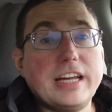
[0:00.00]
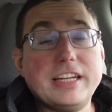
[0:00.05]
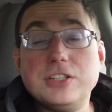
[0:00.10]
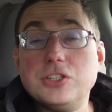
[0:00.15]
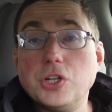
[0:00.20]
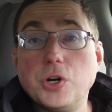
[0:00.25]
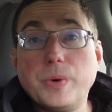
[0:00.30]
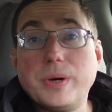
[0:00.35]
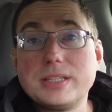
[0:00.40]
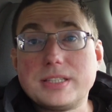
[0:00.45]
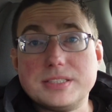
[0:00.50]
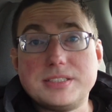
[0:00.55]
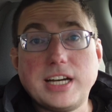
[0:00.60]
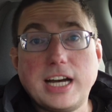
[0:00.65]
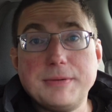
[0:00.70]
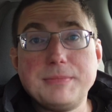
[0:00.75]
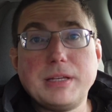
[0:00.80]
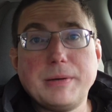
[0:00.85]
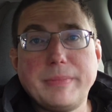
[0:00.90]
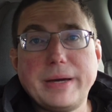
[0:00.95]
I didn't know at the
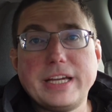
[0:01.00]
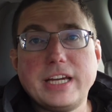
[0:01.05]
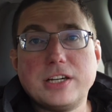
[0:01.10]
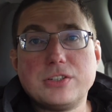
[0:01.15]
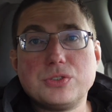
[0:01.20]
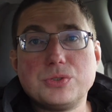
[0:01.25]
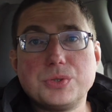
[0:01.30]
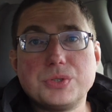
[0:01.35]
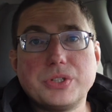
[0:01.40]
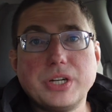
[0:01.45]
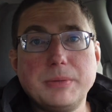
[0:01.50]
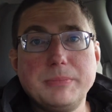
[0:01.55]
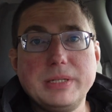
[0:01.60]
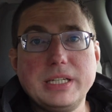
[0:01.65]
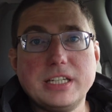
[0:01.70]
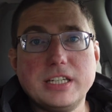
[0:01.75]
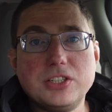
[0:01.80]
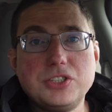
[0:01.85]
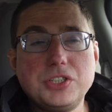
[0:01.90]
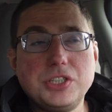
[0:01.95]
time that my address was going to
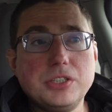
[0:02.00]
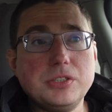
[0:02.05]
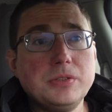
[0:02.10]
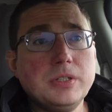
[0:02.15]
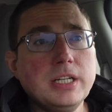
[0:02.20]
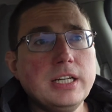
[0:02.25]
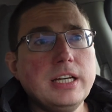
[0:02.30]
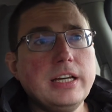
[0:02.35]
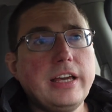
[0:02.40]
be an issue,